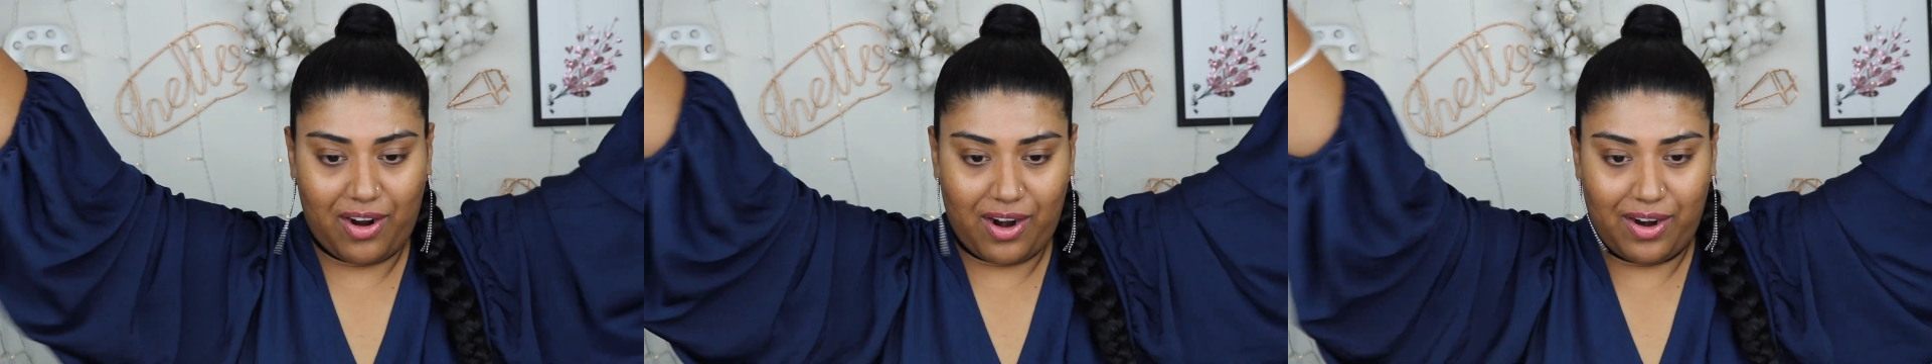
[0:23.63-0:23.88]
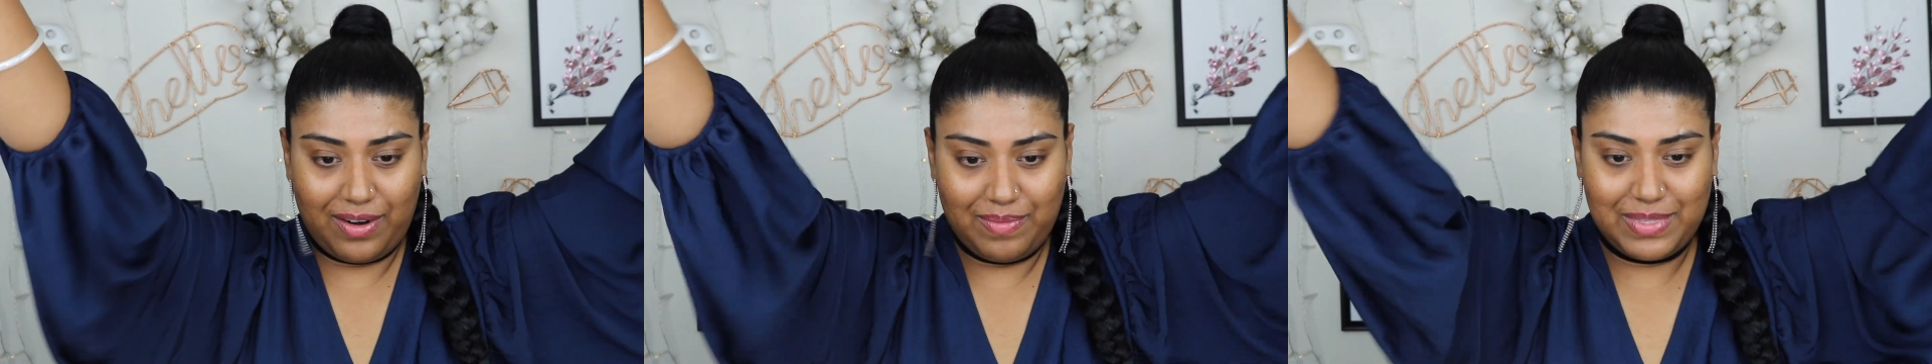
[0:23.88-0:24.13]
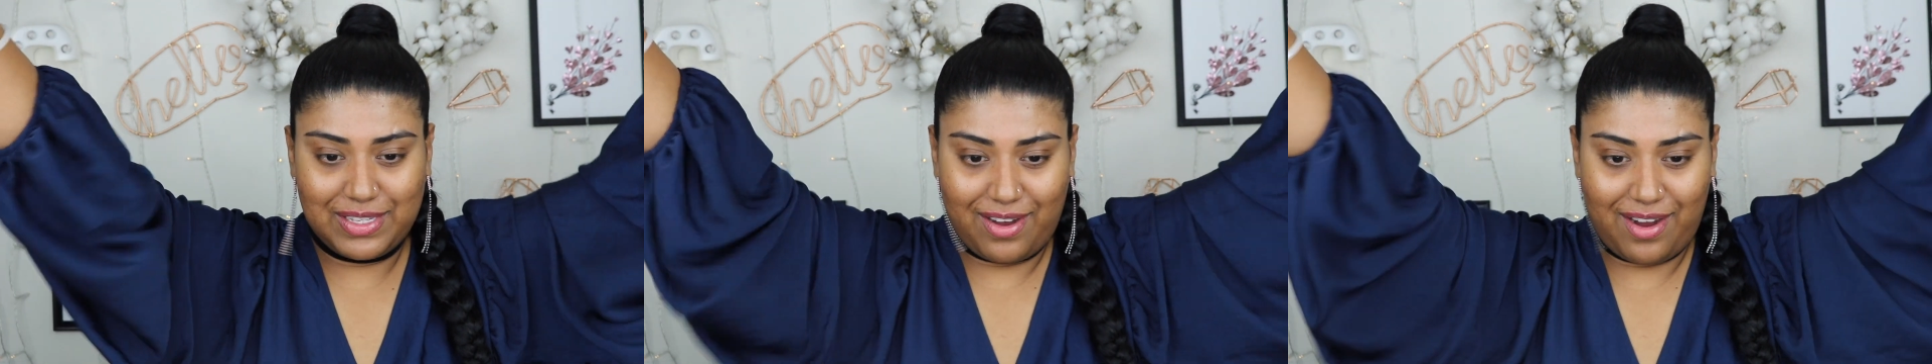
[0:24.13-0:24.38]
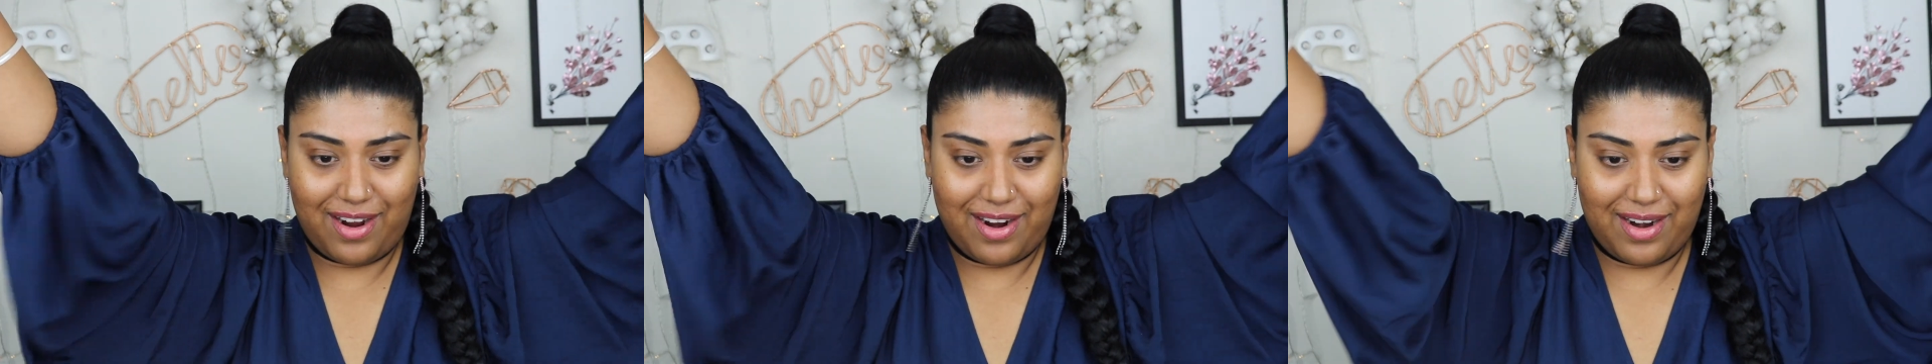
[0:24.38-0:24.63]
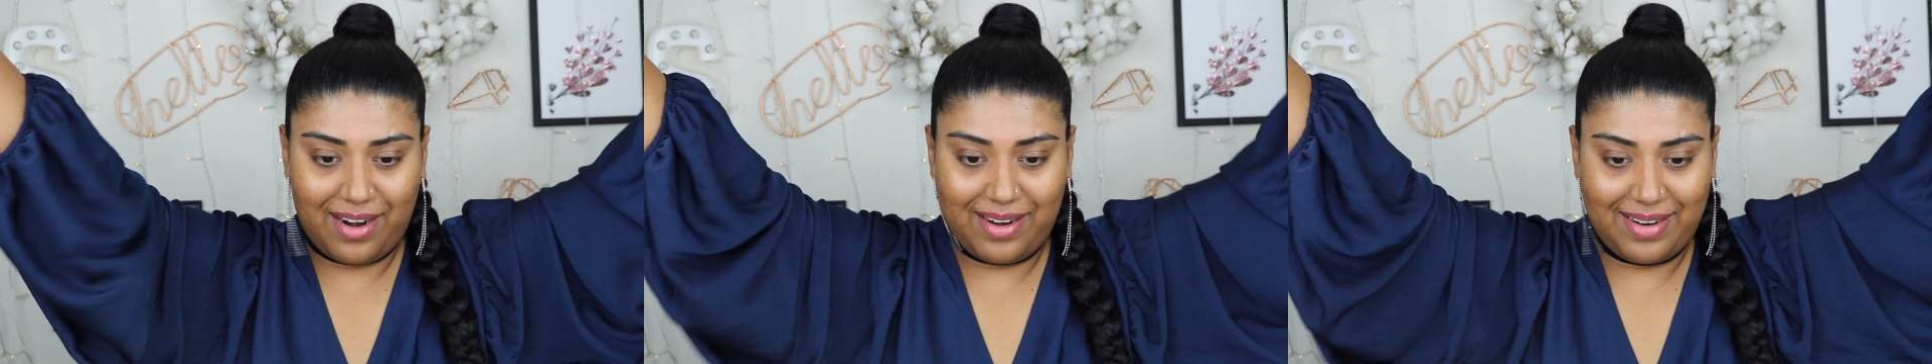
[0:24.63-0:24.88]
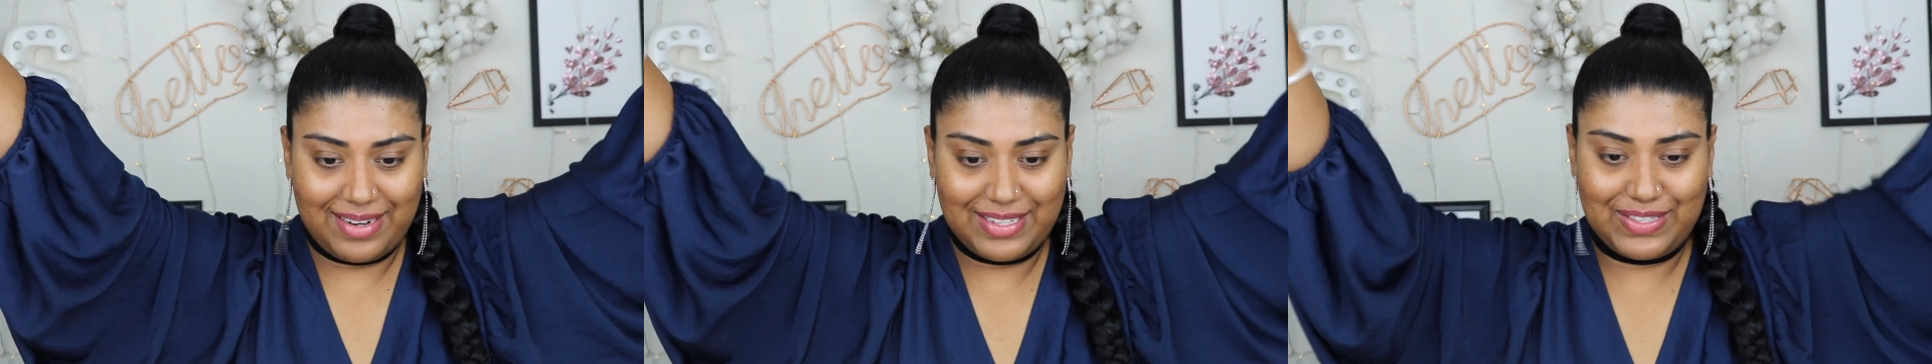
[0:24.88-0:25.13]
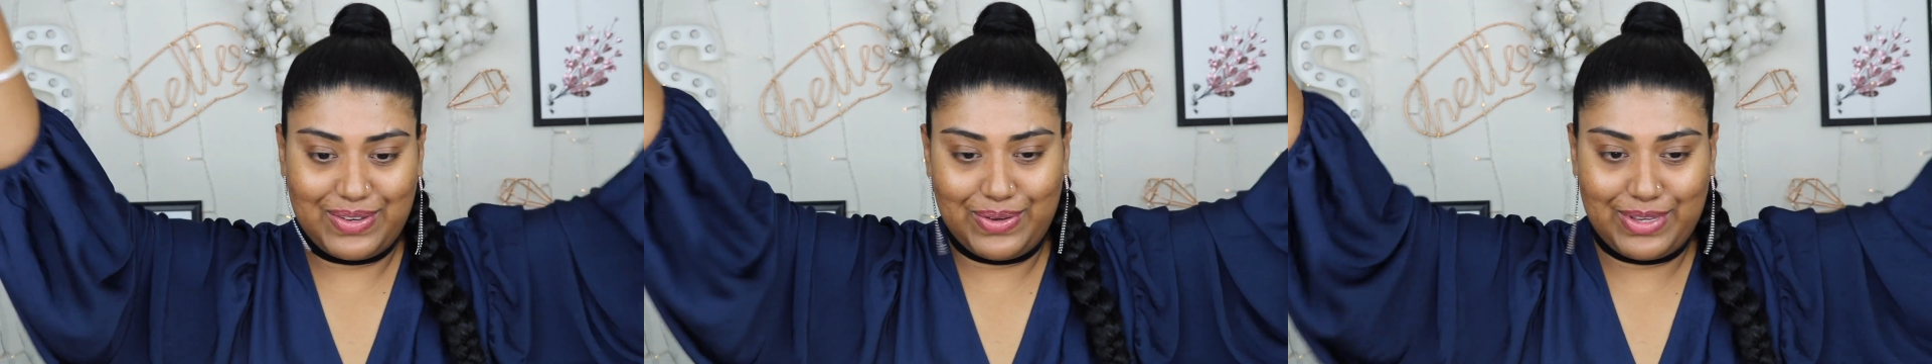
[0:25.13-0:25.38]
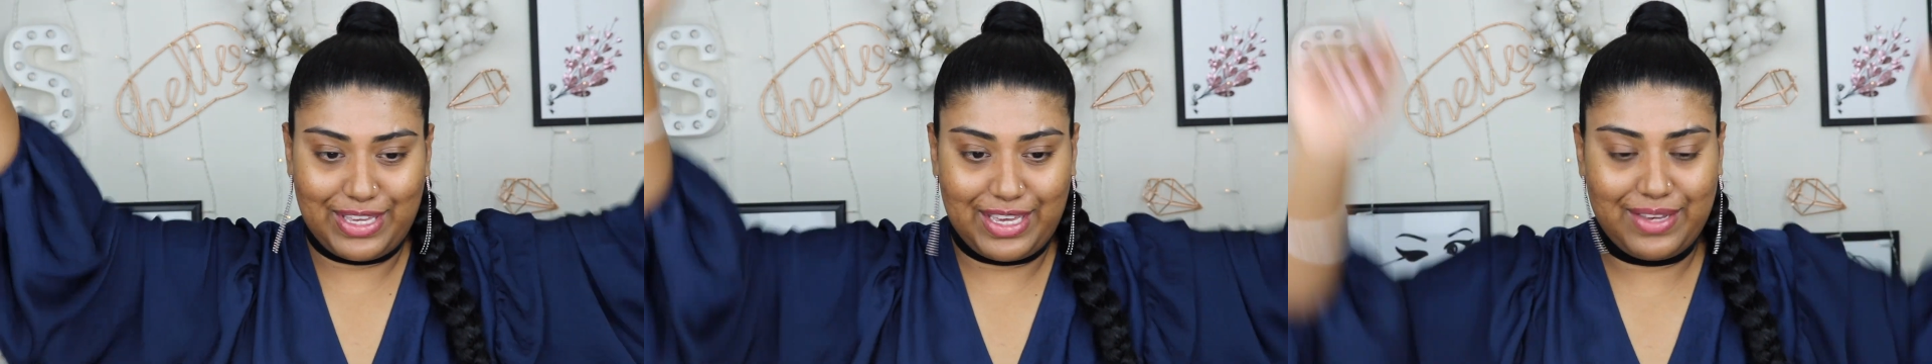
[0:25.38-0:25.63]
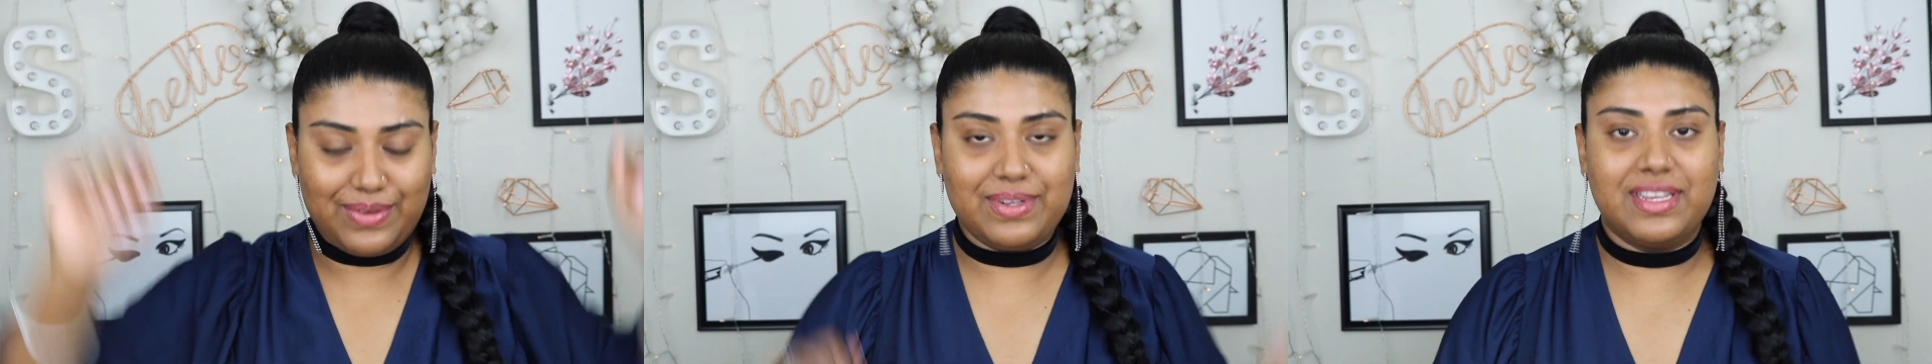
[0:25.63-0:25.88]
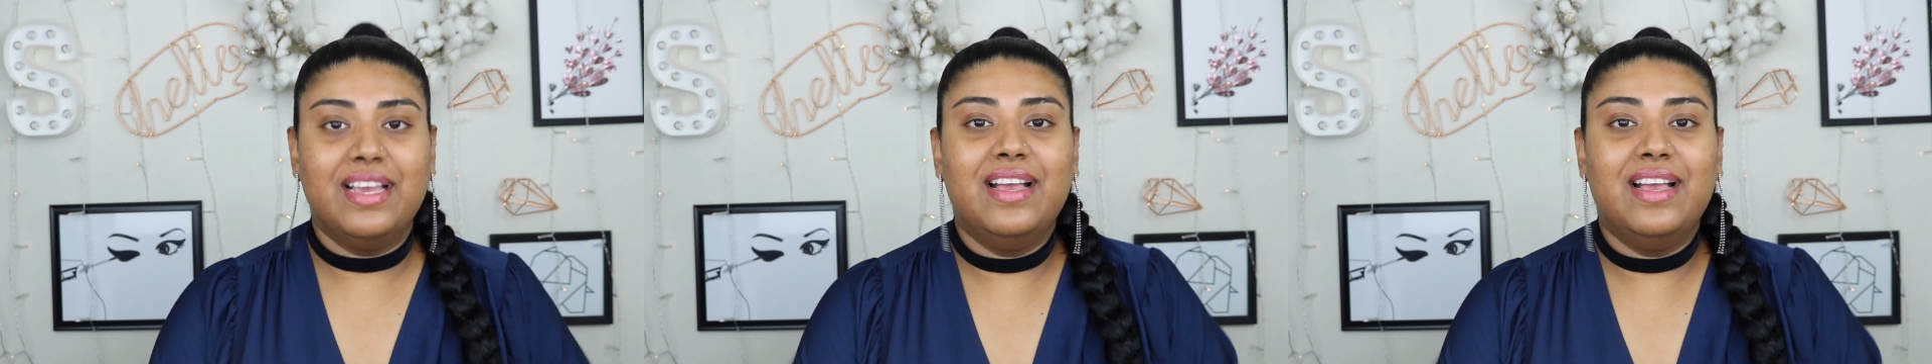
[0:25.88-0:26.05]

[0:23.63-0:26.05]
arms are, so cute.